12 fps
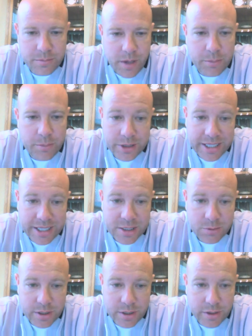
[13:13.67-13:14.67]
I put the
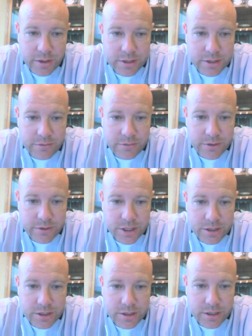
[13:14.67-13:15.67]
last one, there is
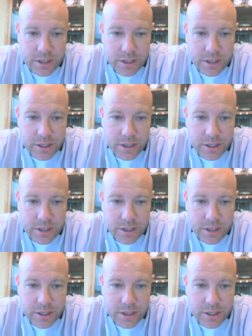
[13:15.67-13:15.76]
sufficient